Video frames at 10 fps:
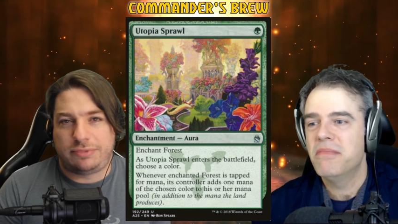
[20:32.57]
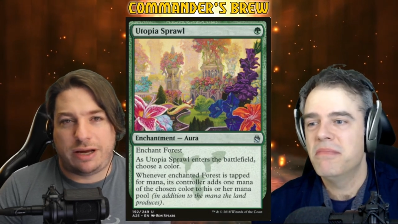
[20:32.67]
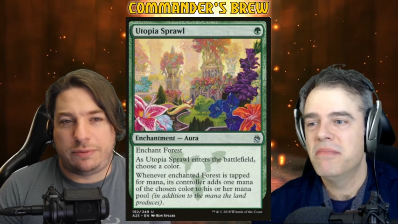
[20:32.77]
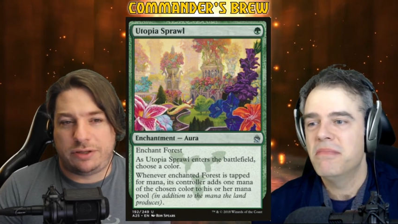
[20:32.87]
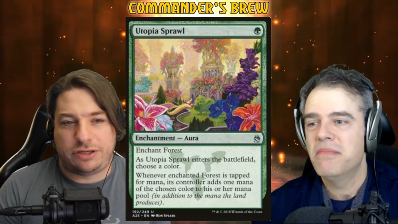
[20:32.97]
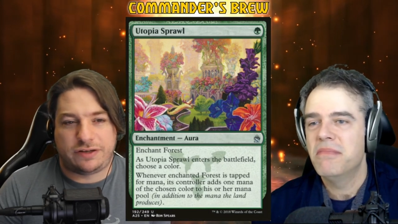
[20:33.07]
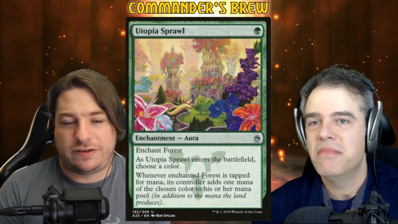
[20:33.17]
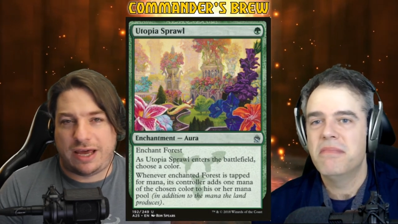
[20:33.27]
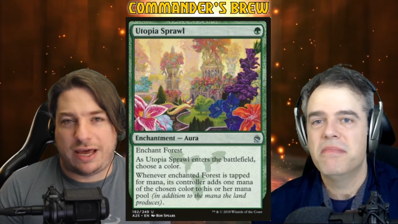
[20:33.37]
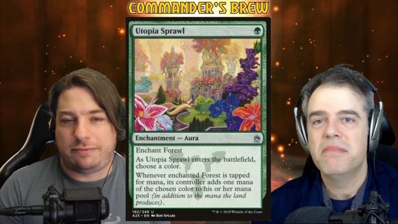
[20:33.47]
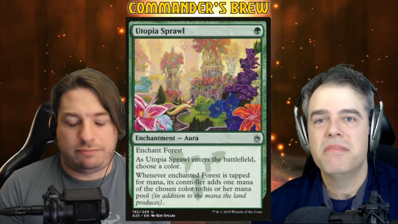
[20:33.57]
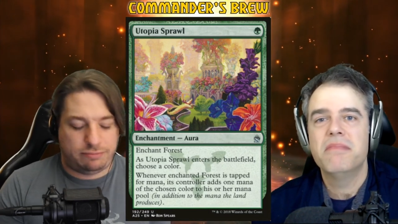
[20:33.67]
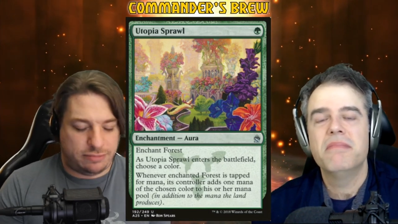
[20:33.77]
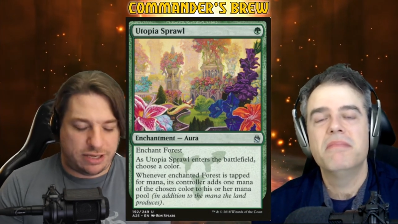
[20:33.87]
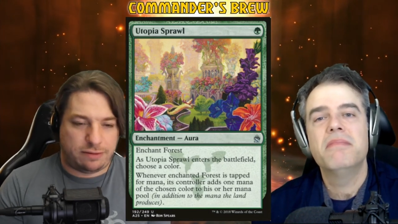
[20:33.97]
Speaker 1: I would just, yeah,
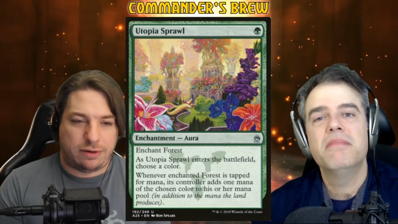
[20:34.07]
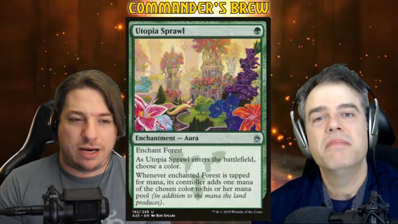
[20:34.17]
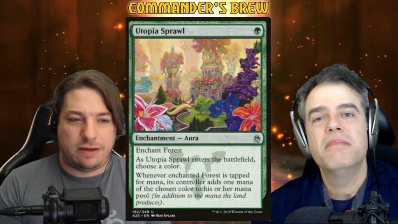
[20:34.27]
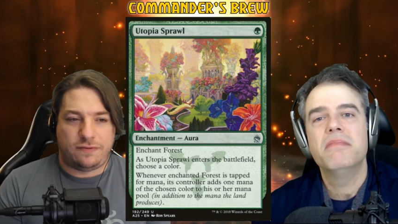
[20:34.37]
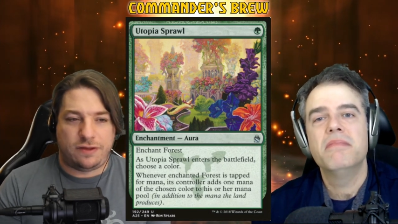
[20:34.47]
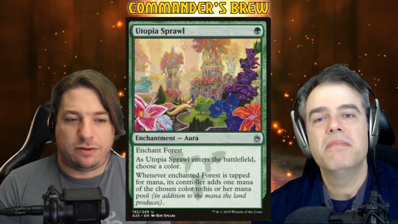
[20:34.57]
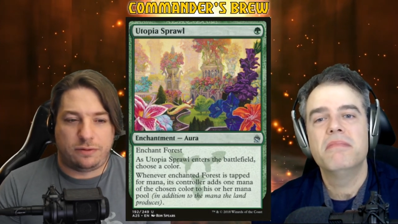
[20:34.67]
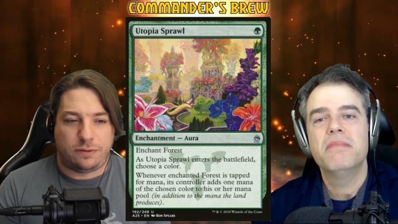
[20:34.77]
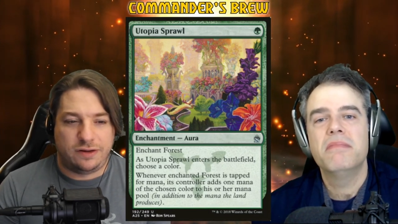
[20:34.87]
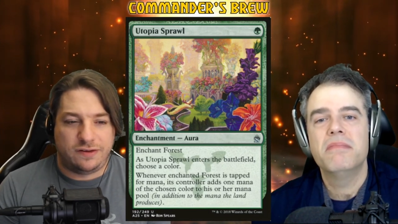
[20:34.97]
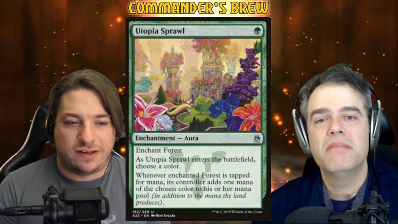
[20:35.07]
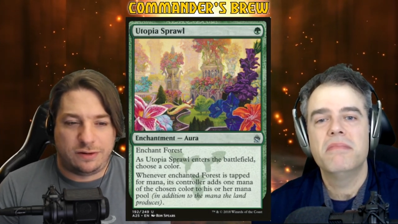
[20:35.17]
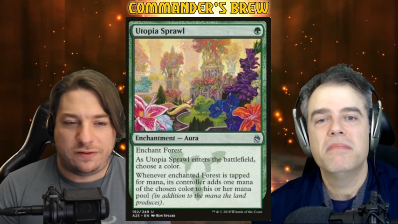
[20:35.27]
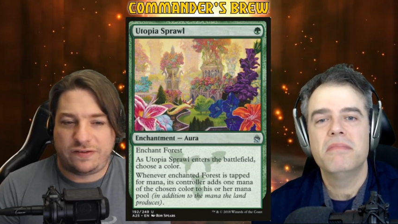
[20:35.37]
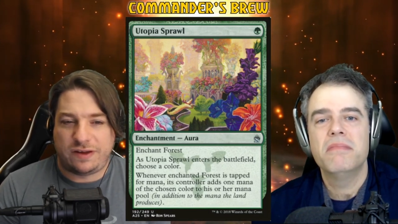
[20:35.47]
get any of the other ones that
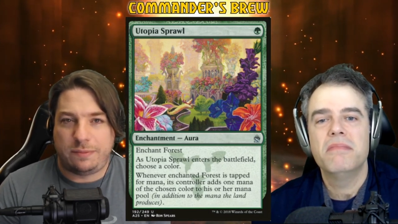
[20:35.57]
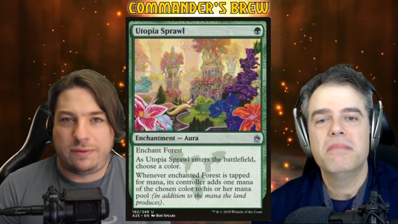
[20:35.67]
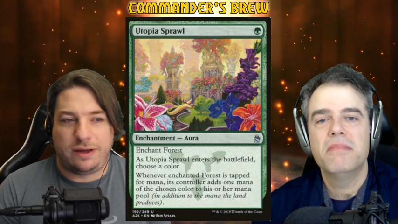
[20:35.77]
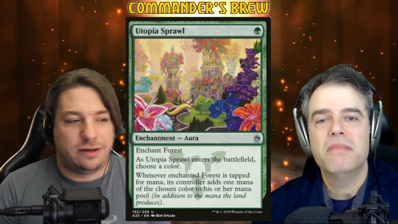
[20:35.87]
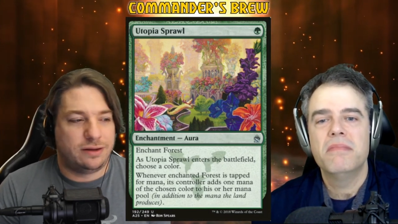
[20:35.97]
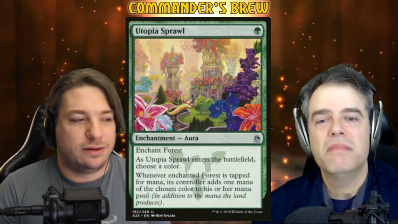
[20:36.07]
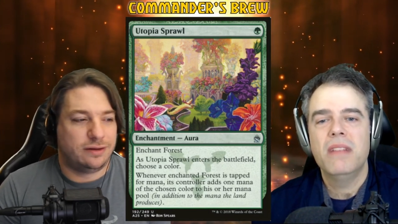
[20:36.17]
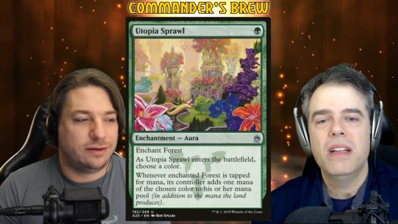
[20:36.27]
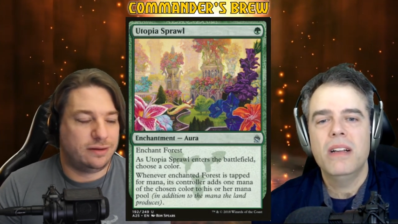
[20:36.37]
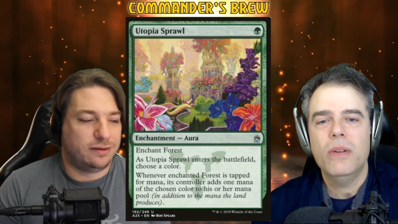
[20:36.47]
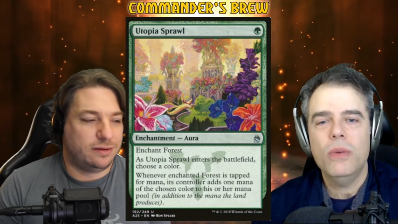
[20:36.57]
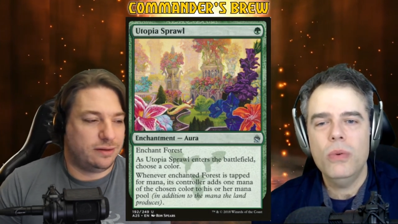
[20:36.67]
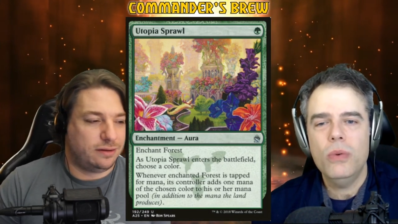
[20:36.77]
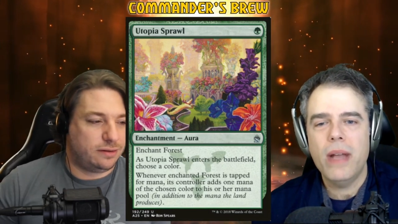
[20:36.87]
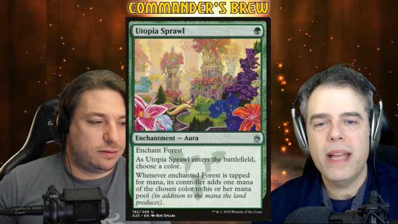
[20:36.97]
do the same thing.
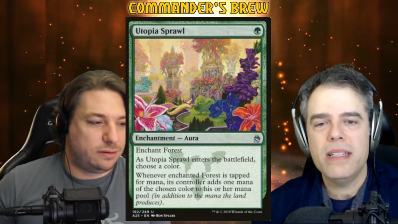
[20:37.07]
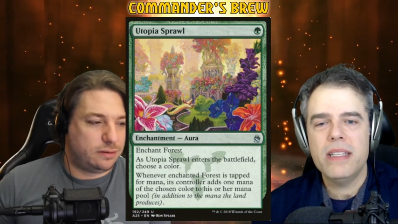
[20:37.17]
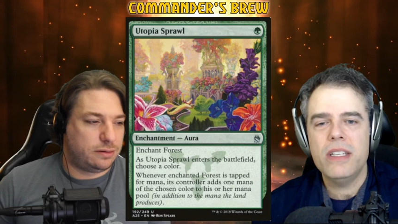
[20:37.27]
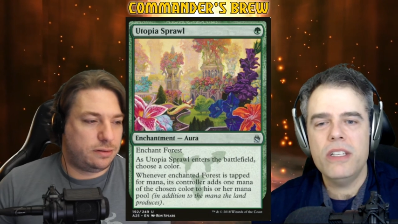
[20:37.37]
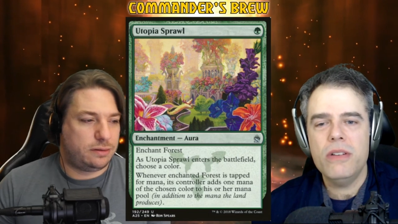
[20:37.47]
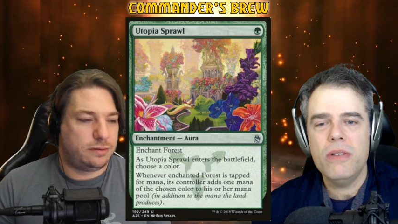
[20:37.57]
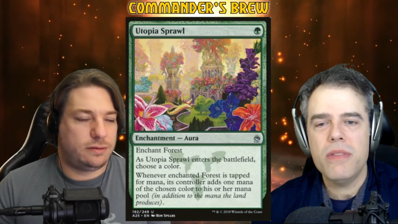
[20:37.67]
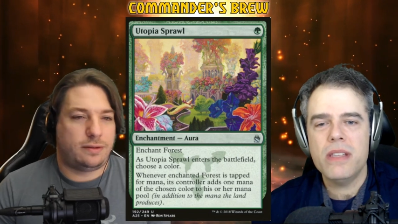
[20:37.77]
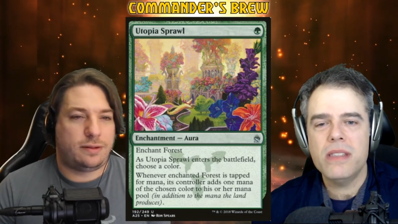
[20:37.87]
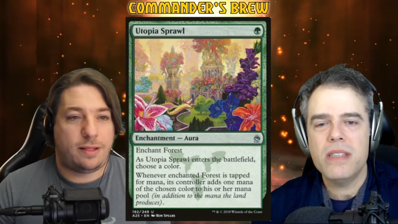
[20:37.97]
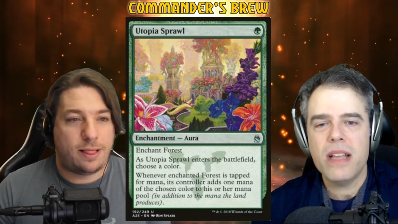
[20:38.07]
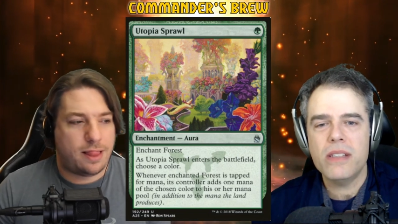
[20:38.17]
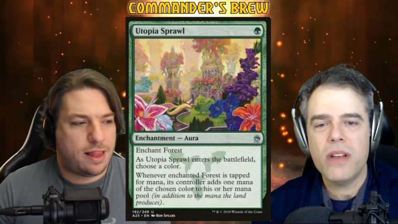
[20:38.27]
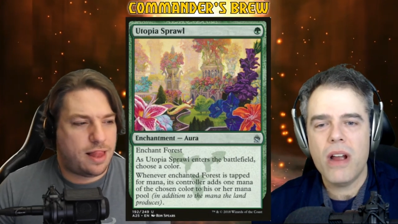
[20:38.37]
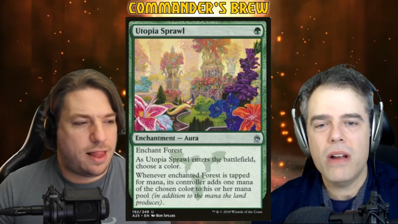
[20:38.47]
Speaker 2: Ooh, Andy, did you know this next
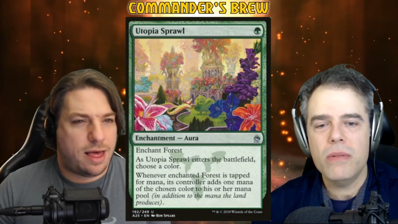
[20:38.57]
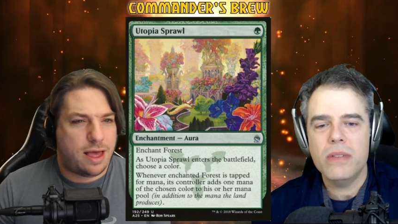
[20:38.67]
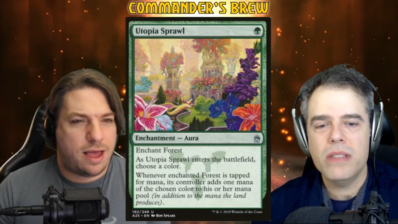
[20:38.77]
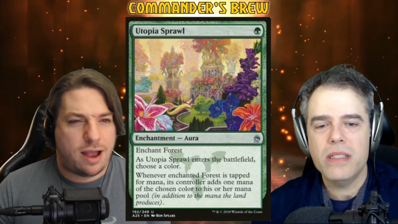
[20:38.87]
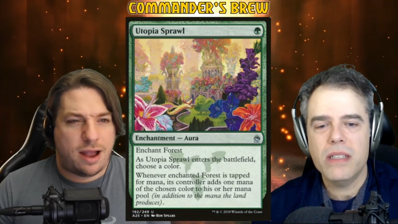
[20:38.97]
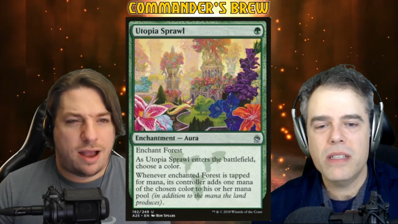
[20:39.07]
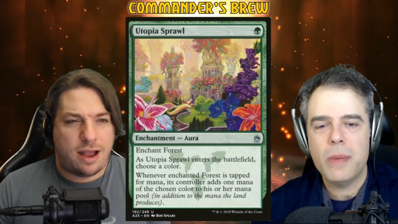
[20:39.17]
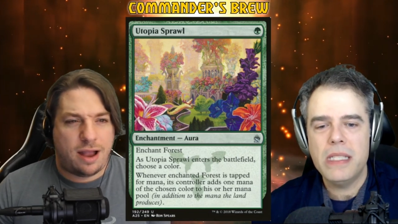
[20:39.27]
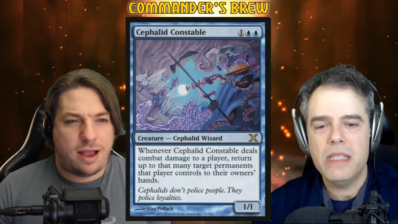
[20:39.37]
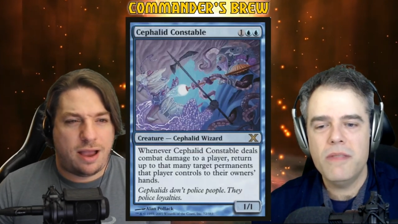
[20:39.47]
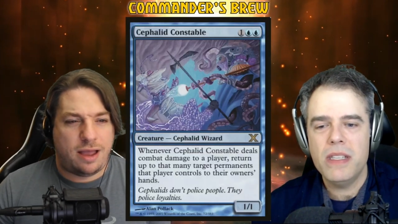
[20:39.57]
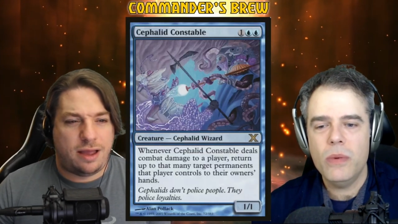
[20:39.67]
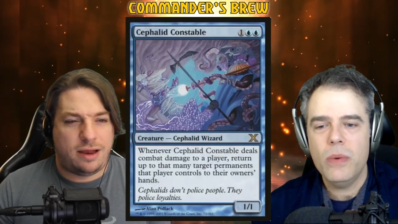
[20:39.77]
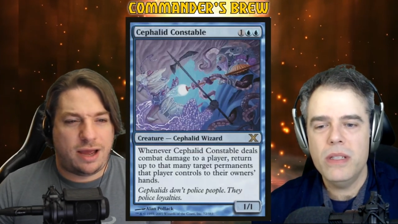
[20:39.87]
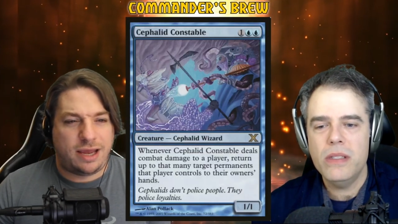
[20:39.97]
card was as expensive as it
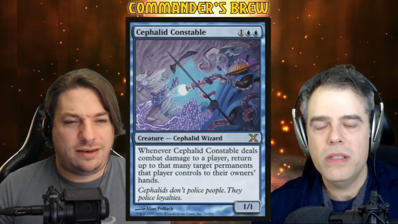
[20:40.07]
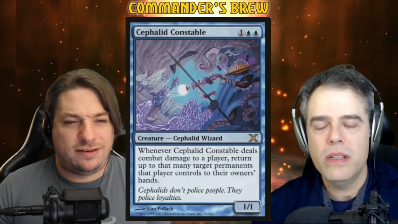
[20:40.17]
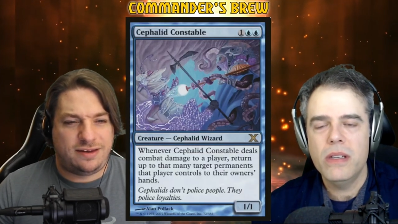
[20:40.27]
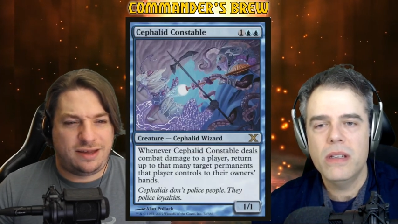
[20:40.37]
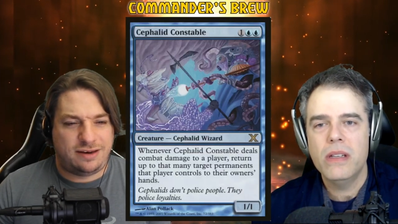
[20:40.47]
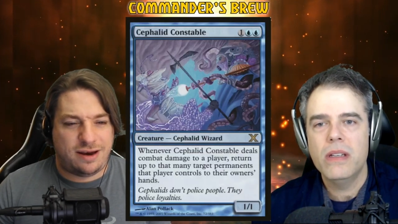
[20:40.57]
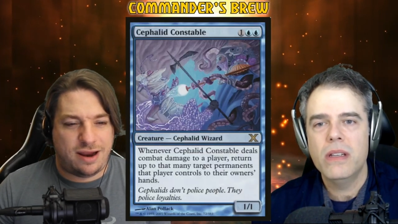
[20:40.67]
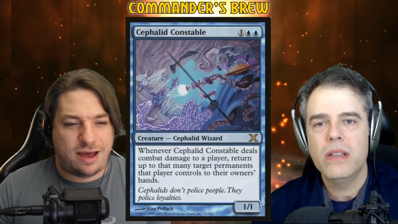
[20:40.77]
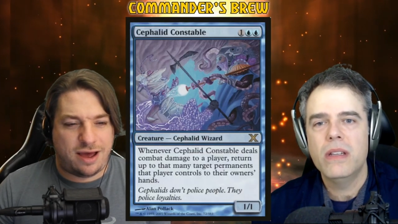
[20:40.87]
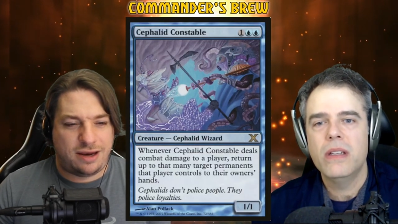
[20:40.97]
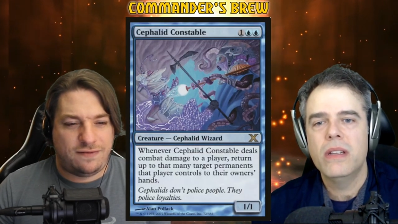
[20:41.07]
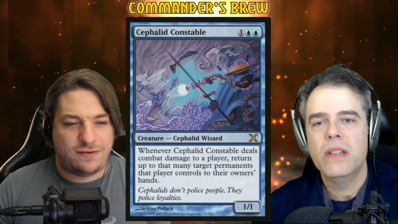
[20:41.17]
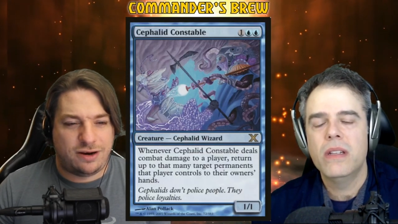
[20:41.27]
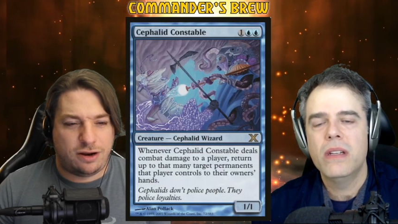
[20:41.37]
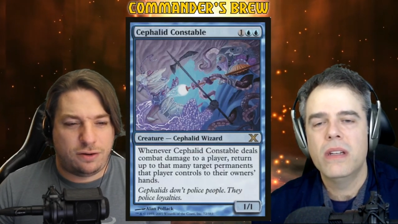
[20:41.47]
was?
Speaker 1: I did not
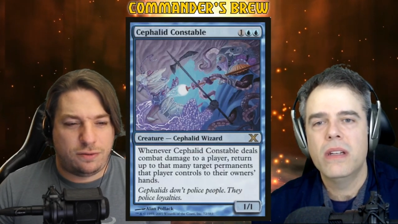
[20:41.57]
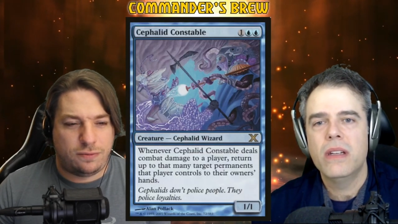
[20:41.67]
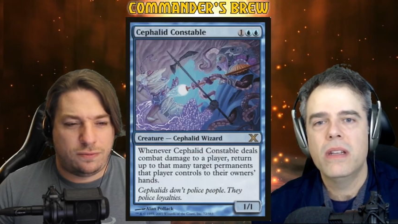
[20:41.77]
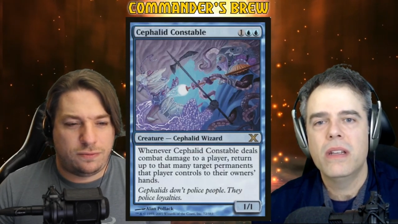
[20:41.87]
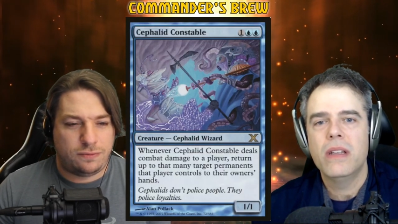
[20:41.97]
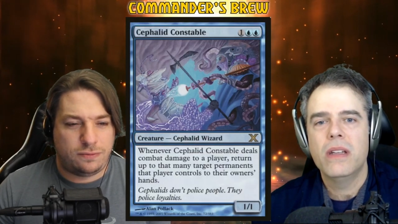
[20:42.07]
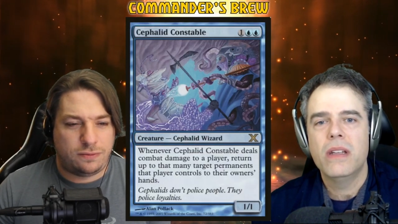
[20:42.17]
even know